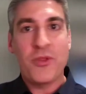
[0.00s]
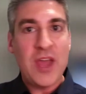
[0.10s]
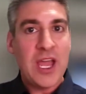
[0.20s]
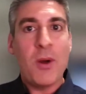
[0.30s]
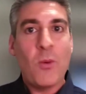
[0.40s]

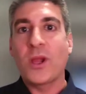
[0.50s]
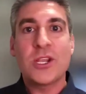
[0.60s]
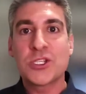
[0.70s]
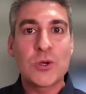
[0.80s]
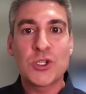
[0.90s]
Think about
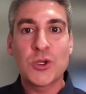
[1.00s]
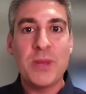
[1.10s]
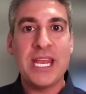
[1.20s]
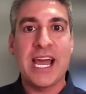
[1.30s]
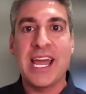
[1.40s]
what is social
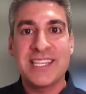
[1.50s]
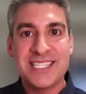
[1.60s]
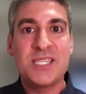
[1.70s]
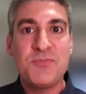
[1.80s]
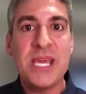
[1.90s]
media.
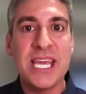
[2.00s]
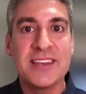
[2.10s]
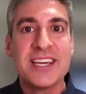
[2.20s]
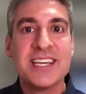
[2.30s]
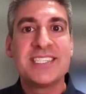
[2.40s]
It's
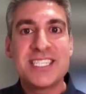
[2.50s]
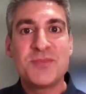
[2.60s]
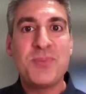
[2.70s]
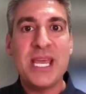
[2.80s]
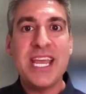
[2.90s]
speed
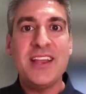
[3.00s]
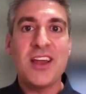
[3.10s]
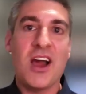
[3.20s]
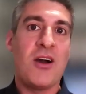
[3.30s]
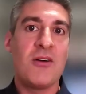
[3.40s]

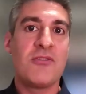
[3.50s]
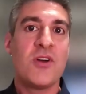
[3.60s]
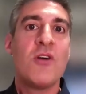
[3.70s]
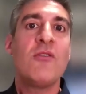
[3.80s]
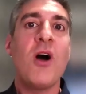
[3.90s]
of